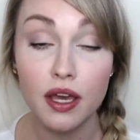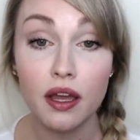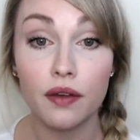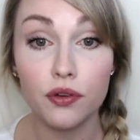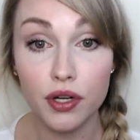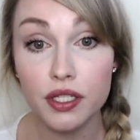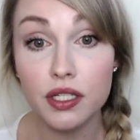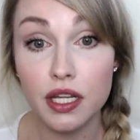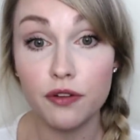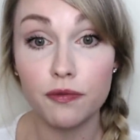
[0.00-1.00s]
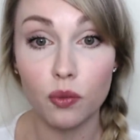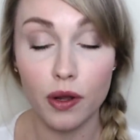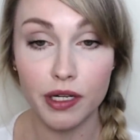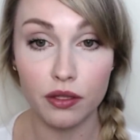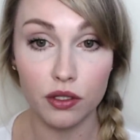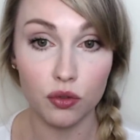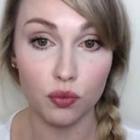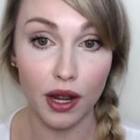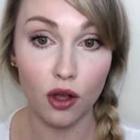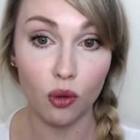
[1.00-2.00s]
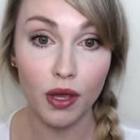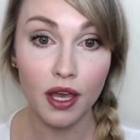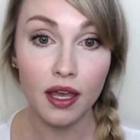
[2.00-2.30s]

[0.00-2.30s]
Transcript: and there is a need for women in this realm,